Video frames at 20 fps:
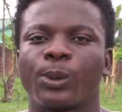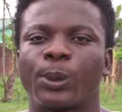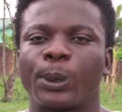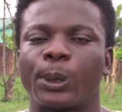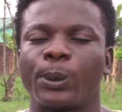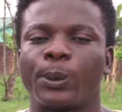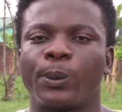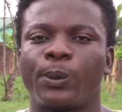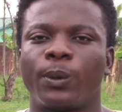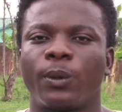
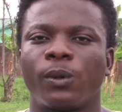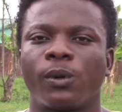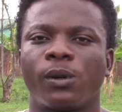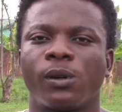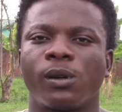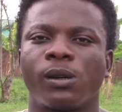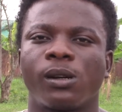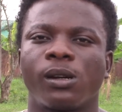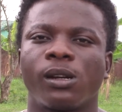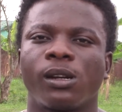and you
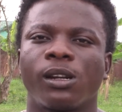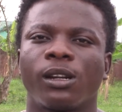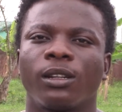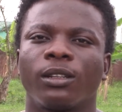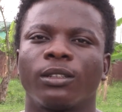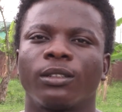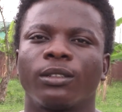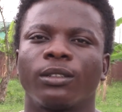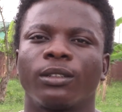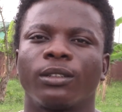completed
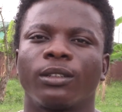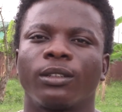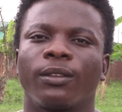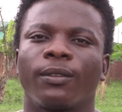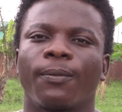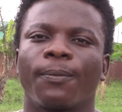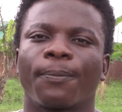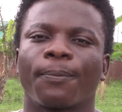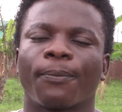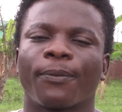your
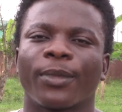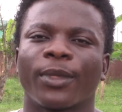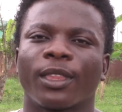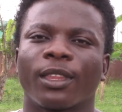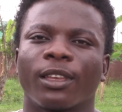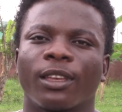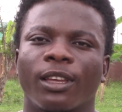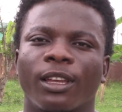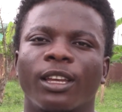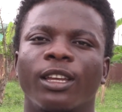senior
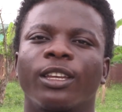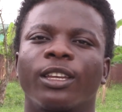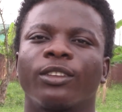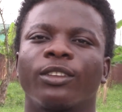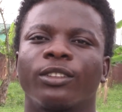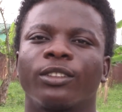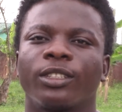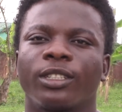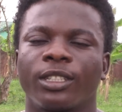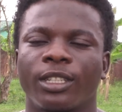high school?
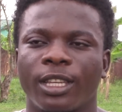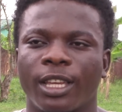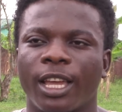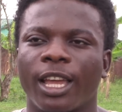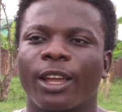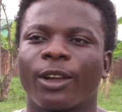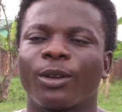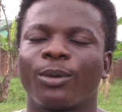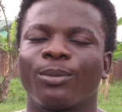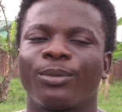Yeah,
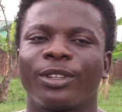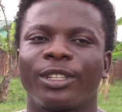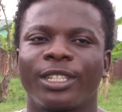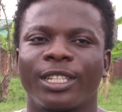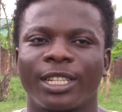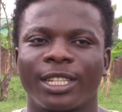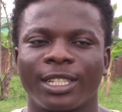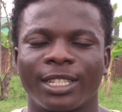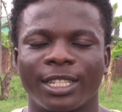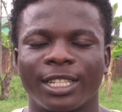I
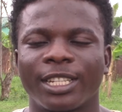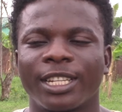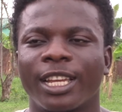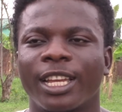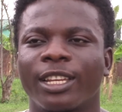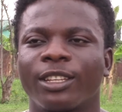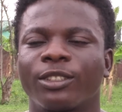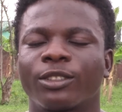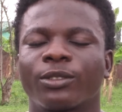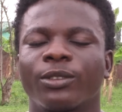completed senior
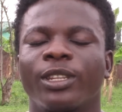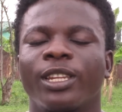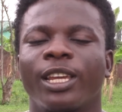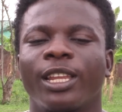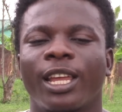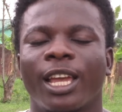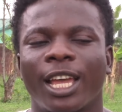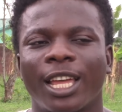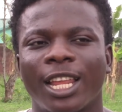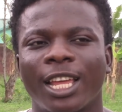high school and I
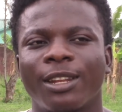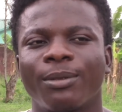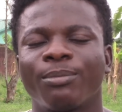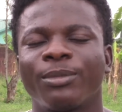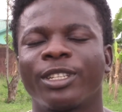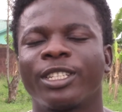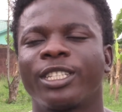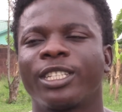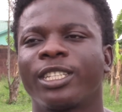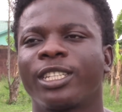had
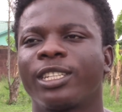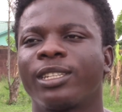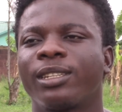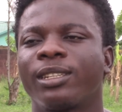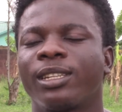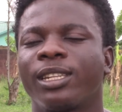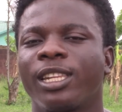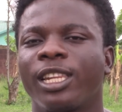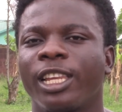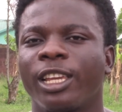admission in
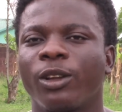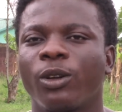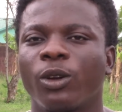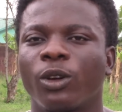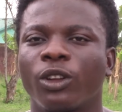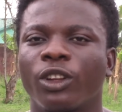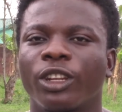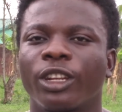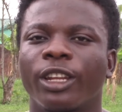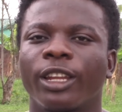
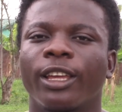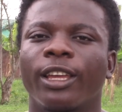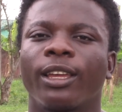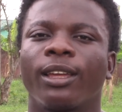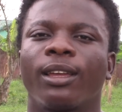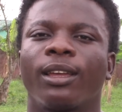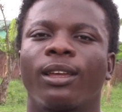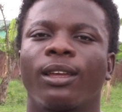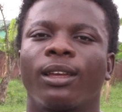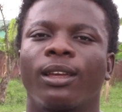Legon
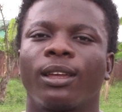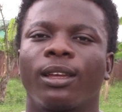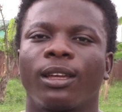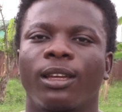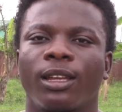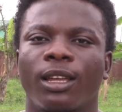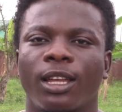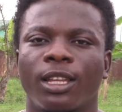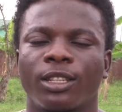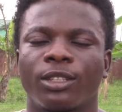
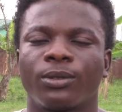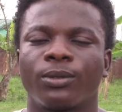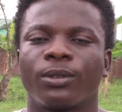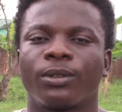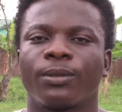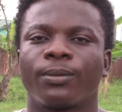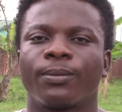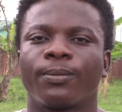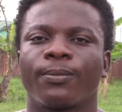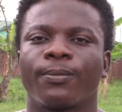as well
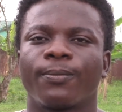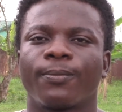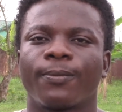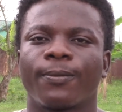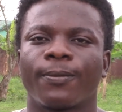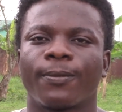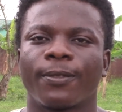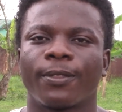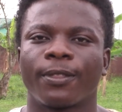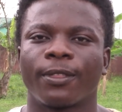
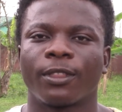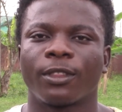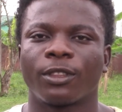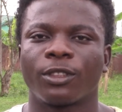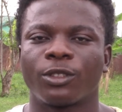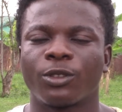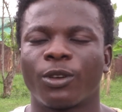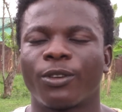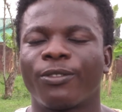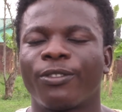
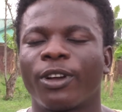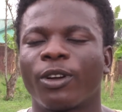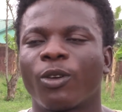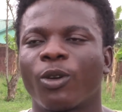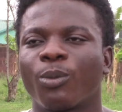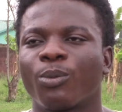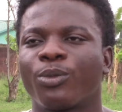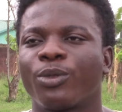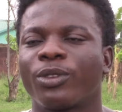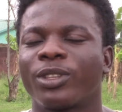to offer
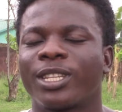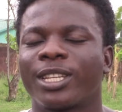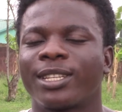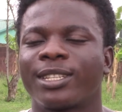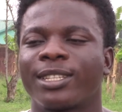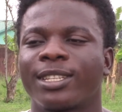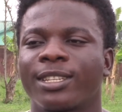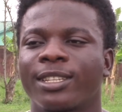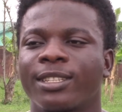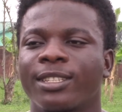computer
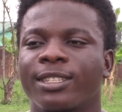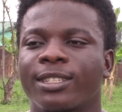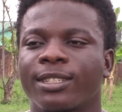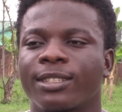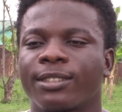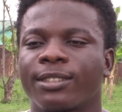science.